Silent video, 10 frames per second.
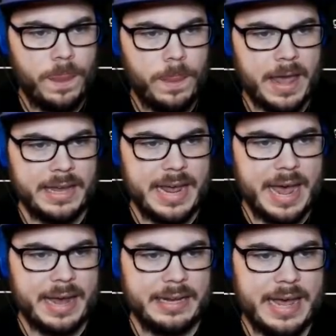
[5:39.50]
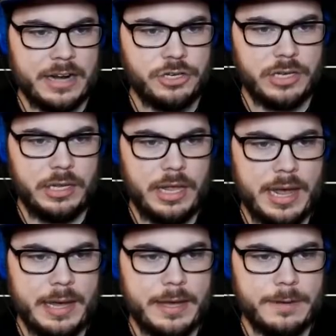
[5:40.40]
I can, I can actually,
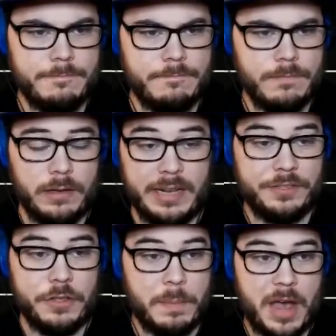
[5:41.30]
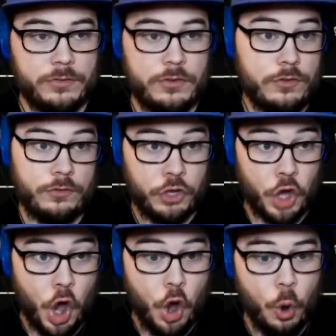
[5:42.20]
like, let the boxes
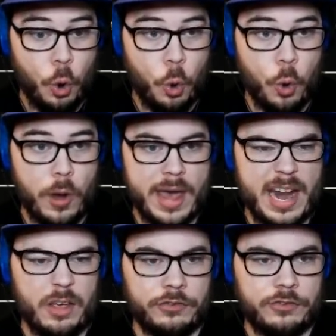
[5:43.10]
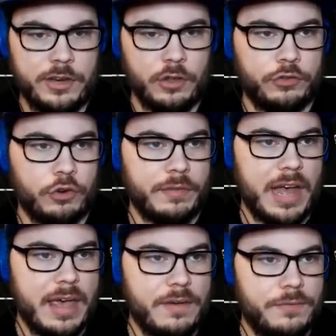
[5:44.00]
go and I'll still
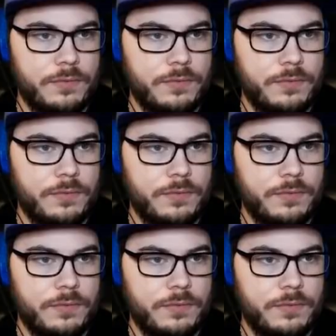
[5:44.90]
survive.